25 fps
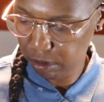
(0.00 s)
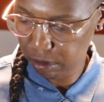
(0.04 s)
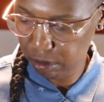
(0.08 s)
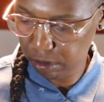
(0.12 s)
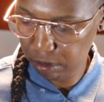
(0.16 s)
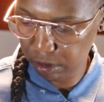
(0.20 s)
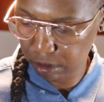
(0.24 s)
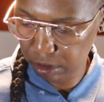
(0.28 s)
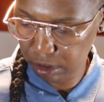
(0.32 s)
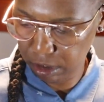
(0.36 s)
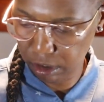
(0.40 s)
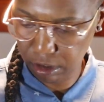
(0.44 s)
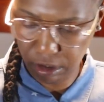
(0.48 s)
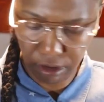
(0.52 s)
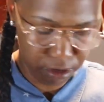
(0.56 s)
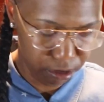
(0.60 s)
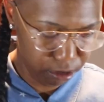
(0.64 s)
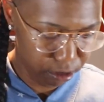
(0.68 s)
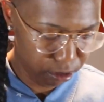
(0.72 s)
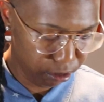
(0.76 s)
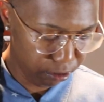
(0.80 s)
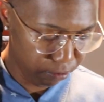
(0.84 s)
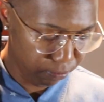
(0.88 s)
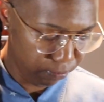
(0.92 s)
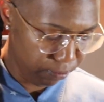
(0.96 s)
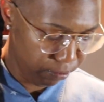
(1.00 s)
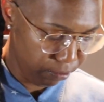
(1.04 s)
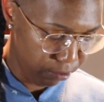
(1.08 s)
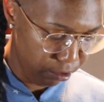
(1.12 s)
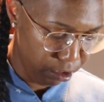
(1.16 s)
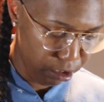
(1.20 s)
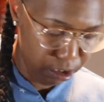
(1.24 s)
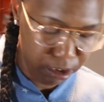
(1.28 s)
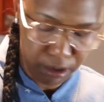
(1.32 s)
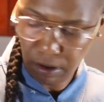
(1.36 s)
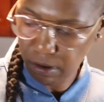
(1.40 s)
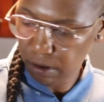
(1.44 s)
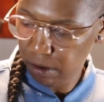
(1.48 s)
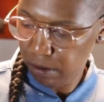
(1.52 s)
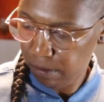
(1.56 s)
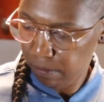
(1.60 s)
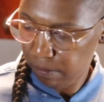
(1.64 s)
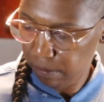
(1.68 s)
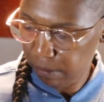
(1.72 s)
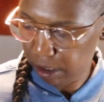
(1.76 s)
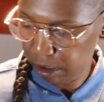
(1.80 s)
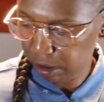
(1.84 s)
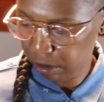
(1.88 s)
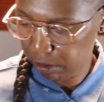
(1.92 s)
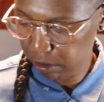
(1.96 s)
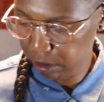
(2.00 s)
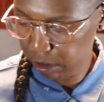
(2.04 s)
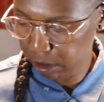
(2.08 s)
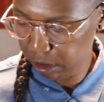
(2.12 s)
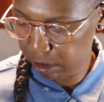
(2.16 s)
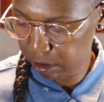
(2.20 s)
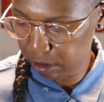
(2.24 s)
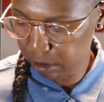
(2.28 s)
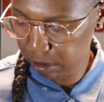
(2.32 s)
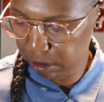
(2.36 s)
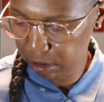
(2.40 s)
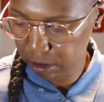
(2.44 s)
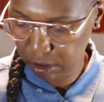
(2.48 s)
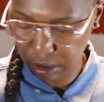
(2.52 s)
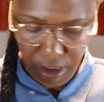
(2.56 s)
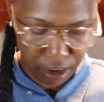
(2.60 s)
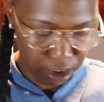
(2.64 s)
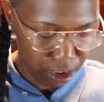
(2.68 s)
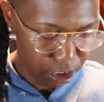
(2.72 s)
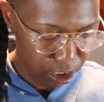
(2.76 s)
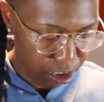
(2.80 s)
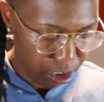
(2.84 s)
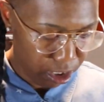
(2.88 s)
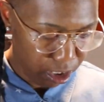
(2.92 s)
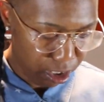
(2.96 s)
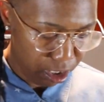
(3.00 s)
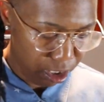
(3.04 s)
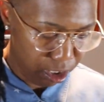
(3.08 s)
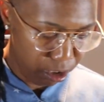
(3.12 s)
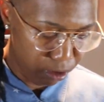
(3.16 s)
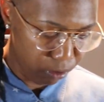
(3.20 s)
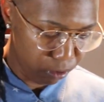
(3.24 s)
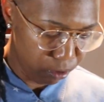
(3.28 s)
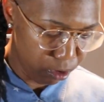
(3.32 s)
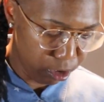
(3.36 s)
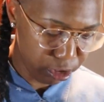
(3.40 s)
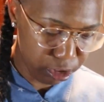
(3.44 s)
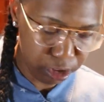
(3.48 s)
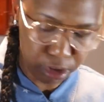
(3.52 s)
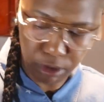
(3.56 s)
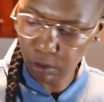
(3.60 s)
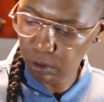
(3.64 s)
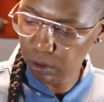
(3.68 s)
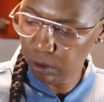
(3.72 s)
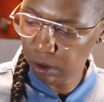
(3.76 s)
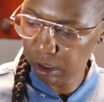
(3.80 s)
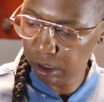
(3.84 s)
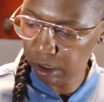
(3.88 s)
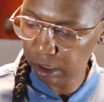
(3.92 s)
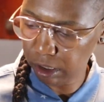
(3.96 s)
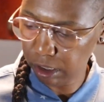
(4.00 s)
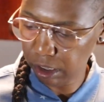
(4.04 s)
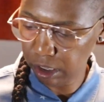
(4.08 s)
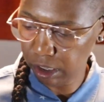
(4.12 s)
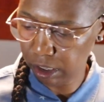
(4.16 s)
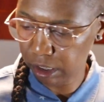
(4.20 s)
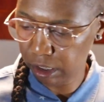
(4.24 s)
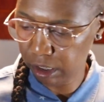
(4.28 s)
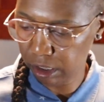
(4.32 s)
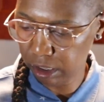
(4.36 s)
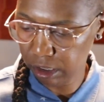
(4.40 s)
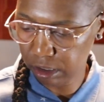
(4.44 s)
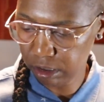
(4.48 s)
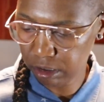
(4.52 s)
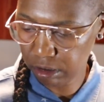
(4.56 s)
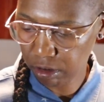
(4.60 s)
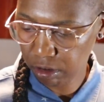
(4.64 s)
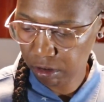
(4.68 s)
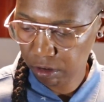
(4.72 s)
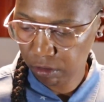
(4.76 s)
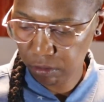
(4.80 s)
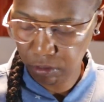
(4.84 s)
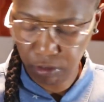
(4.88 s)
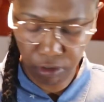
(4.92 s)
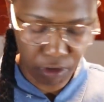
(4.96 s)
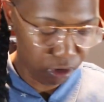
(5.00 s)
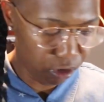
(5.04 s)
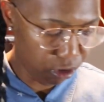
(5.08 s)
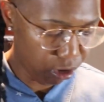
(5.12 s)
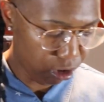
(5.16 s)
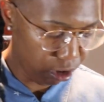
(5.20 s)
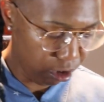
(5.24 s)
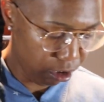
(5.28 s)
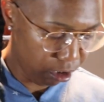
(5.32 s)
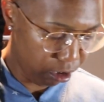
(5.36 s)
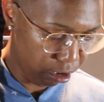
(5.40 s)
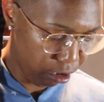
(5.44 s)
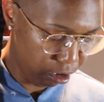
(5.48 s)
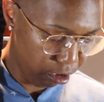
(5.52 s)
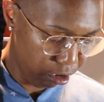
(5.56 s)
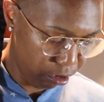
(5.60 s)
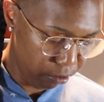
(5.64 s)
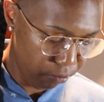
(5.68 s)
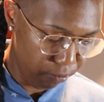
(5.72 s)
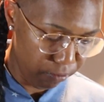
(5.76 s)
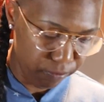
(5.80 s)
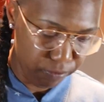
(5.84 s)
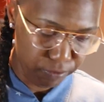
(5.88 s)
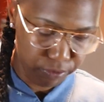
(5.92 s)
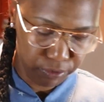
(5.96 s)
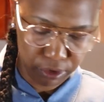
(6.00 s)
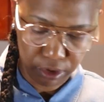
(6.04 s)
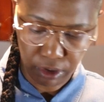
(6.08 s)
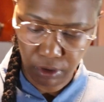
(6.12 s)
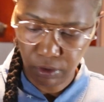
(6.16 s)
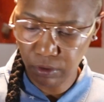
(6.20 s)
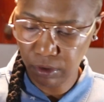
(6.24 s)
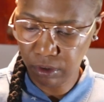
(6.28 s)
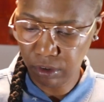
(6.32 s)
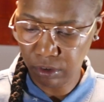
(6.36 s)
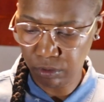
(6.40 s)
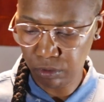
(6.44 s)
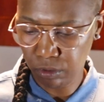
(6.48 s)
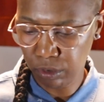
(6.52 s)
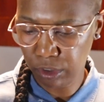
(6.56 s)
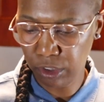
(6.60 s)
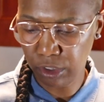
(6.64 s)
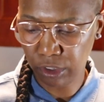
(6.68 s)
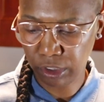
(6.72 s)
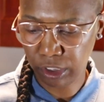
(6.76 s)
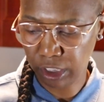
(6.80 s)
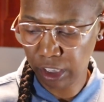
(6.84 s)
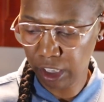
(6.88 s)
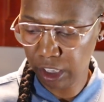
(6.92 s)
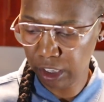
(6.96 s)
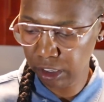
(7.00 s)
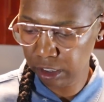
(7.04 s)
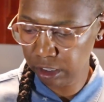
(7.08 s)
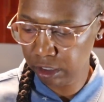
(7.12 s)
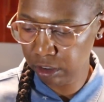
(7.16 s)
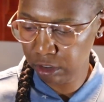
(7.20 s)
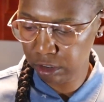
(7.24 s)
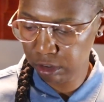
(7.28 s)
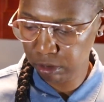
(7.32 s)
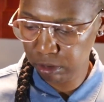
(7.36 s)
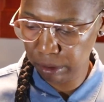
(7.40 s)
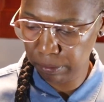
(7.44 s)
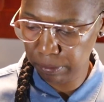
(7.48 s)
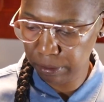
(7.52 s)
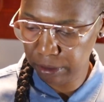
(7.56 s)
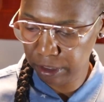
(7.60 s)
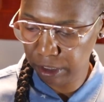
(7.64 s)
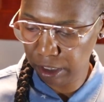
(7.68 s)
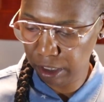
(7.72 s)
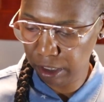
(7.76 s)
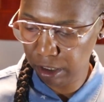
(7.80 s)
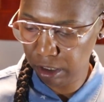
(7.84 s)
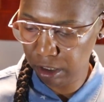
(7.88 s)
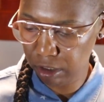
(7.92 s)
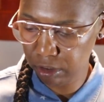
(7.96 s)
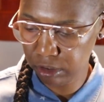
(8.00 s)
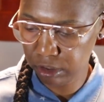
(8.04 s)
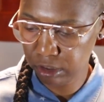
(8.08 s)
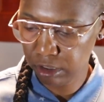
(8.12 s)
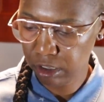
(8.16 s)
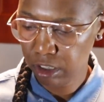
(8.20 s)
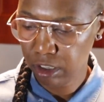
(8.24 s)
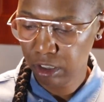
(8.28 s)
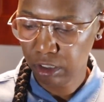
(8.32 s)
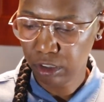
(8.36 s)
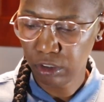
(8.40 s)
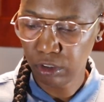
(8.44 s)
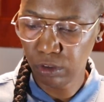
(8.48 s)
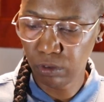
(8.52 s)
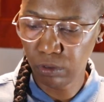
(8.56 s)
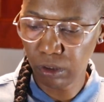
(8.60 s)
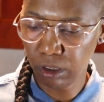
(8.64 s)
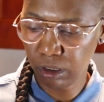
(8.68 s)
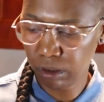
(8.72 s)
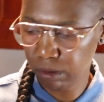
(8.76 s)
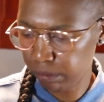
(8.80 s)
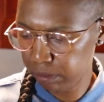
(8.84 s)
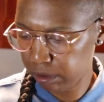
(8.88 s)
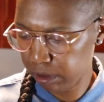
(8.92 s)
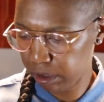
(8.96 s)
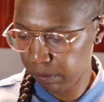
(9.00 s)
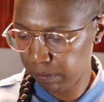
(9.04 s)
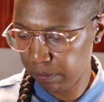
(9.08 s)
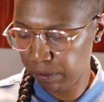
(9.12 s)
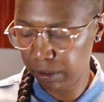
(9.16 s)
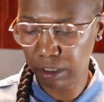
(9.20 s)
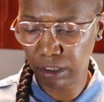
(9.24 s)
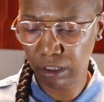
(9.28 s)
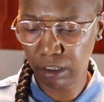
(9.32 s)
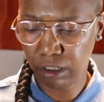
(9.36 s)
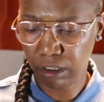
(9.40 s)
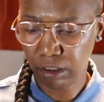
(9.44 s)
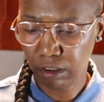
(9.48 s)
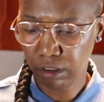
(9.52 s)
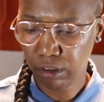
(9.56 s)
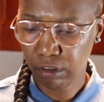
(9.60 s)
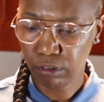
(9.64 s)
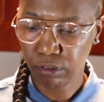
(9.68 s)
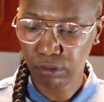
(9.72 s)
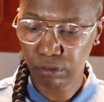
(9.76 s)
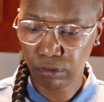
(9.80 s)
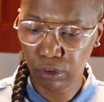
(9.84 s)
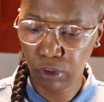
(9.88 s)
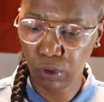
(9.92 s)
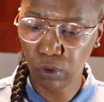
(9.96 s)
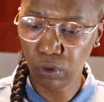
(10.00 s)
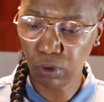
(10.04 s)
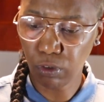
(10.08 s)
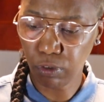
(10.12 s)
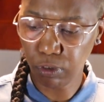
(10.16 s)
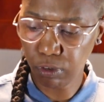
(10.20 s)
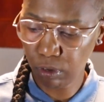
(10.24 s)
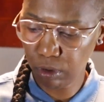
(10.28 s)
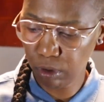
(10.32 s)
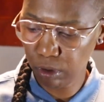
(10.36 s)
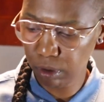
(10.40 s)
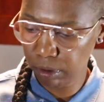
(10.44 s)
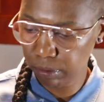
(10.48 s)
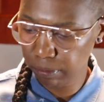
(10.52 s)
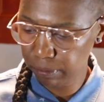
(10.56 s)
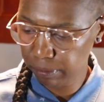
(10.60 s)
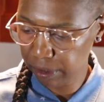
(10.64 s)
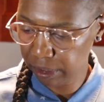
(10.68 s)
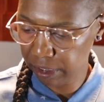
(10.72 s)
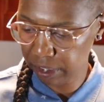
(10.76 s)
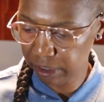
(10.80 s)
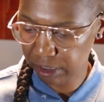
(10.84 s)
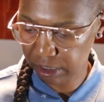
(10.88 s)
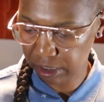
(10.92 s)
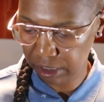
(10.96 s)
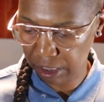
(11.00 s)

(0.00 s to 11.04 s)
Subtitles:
on my grill. And what you want is, for when you're cutting your sweet potatoes, you want them to be uniform in